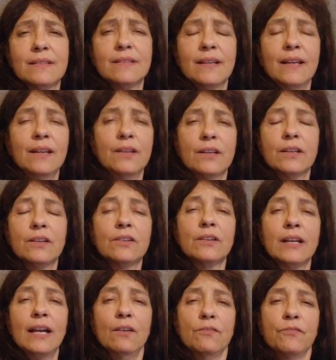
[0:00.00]
tell you can
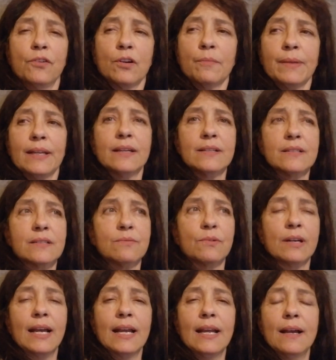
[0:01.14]
look out for, because
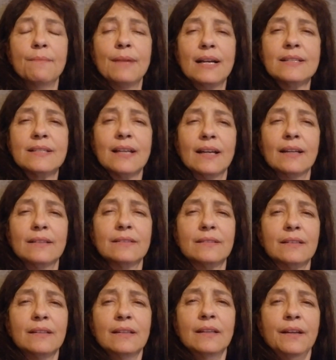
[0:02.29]
when I got my
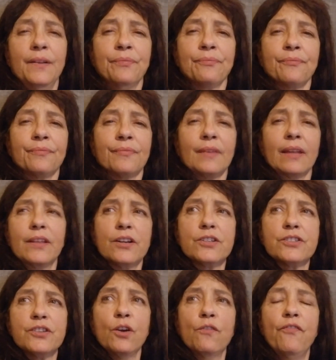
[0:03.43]
signs, they're
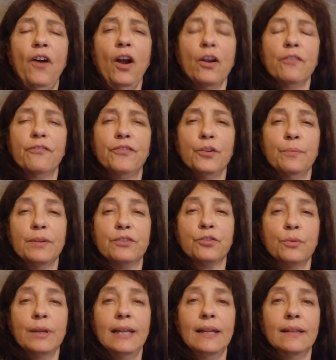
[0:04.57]
so far and few
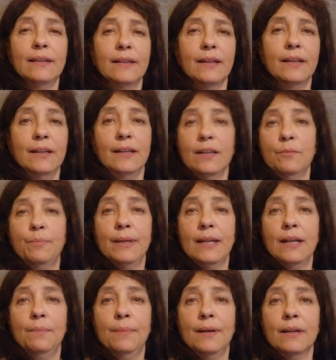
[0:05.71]
between that you didn't pick
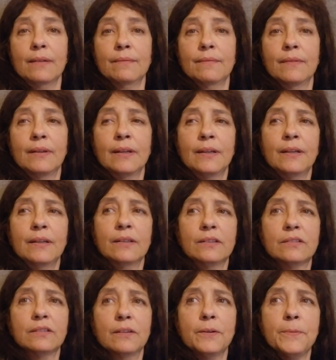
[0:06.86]
up on them.
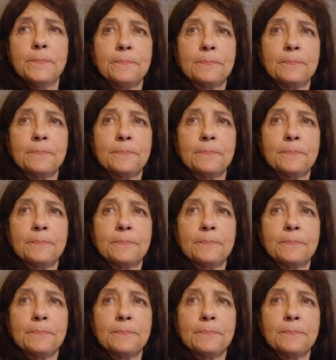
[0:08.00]
So